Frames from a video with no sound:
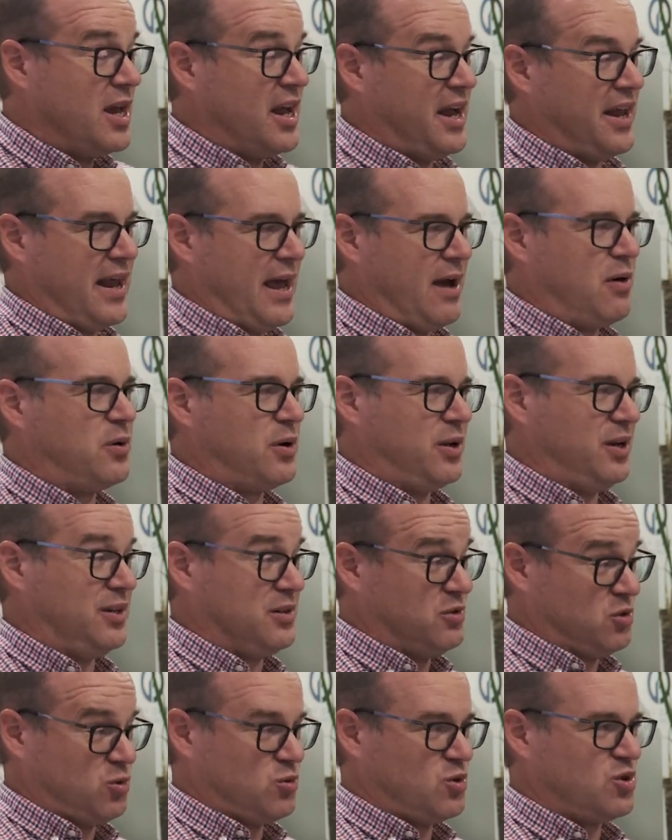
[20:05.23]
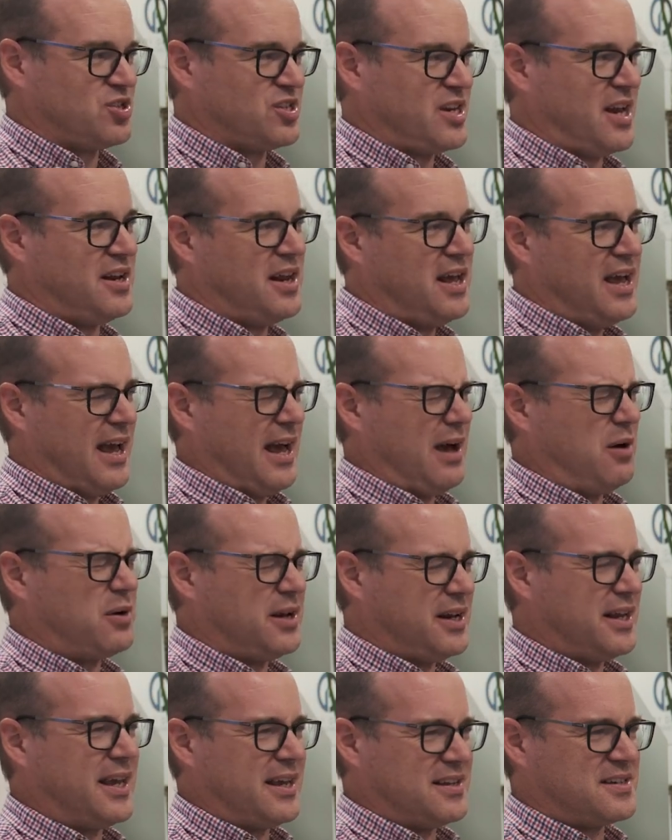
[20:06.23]
And how can I, as you were just saying, how
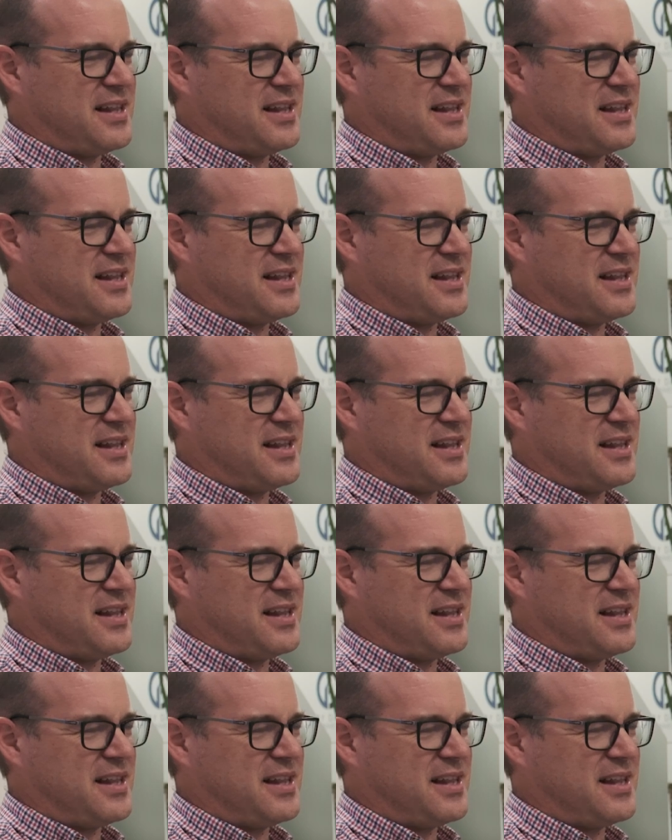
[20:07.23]
can I get